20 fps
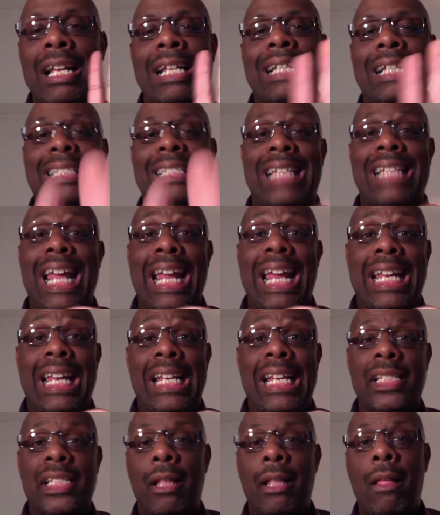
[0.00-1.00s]

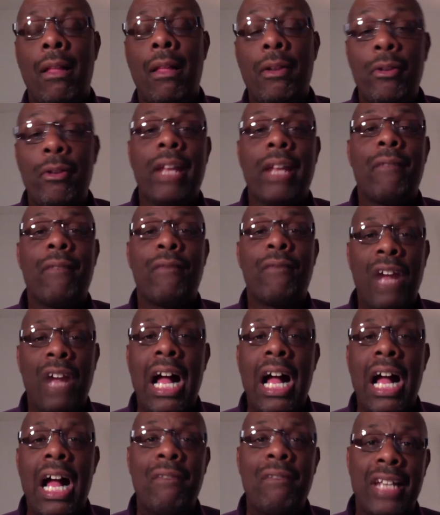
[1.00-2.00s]
days. You get
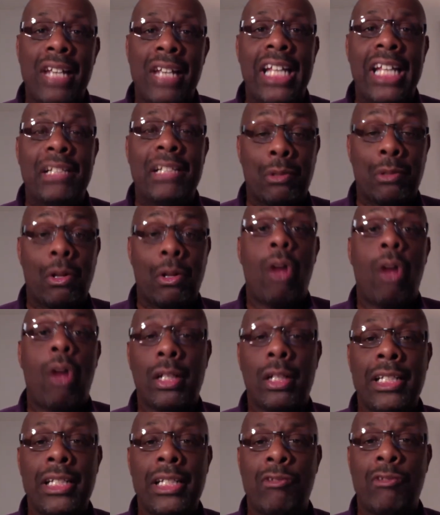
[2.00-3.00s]
5 days with all
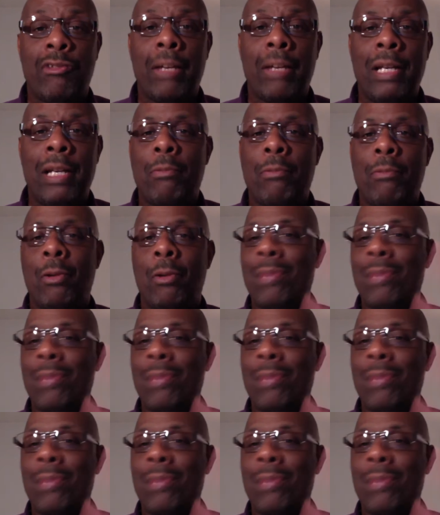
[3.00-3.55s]
of these great people,